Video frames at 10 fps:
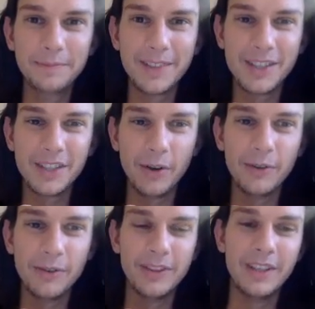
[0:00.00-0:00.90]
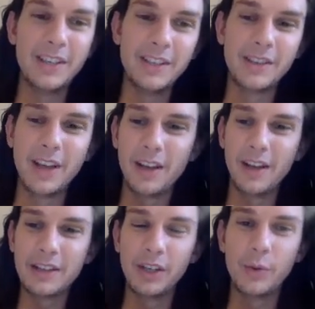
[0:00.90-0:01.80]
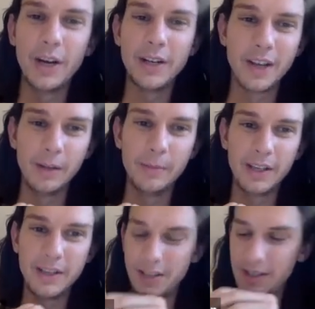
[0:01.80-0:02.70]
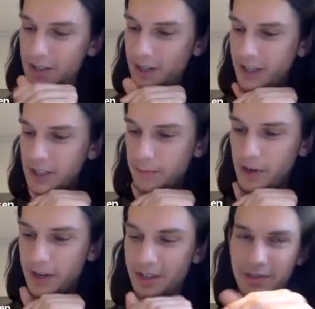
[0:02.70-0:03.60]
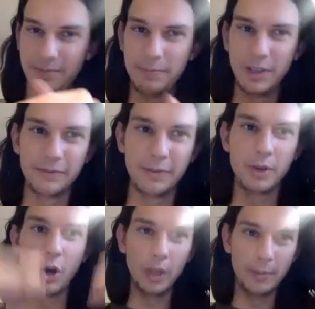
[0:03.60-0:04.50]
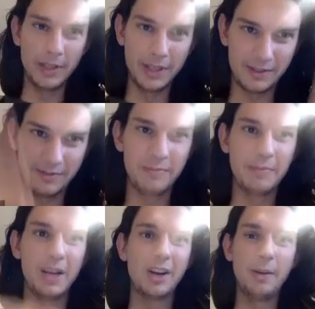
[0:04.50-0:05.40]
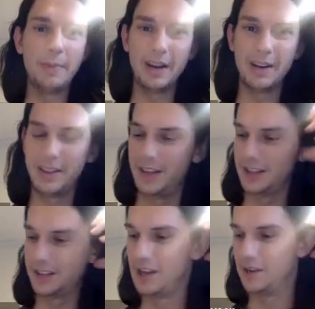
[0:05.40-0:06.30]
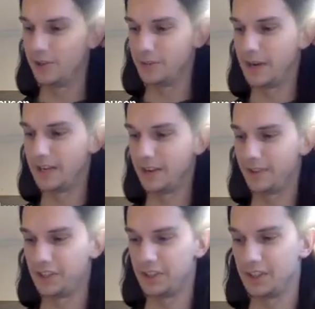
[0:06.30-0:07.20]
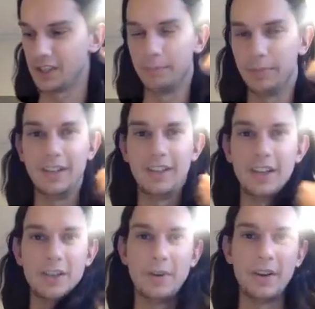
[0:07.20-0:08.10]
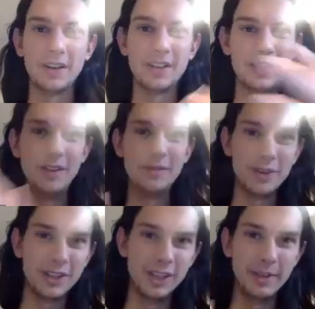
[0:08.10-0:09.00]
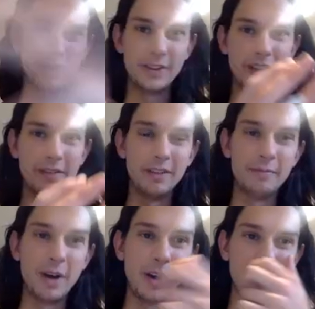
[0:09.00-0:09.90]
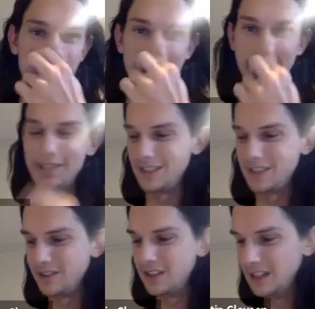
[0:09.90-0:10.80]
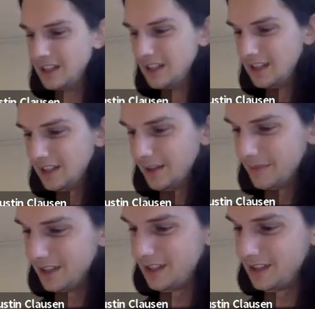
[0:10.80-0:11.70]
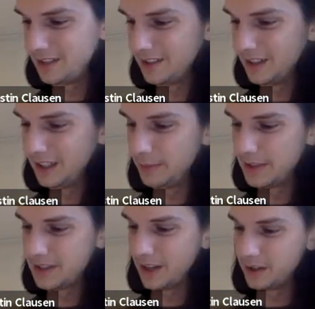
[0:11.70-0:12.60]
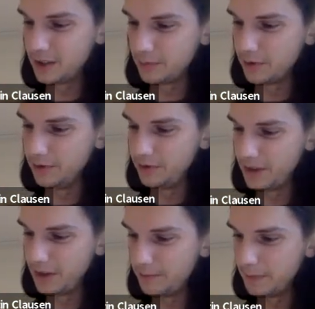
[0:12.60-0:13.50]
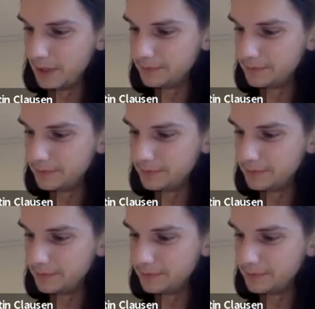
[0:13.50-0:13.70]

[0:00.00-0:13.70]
So this is actually quite subtle because the solid tensor product is built from colimits by compact things, whereas by definition, this completed tensor product is the inverse limits on the level of Banach spaces. So this is a little bit subtle to prove, but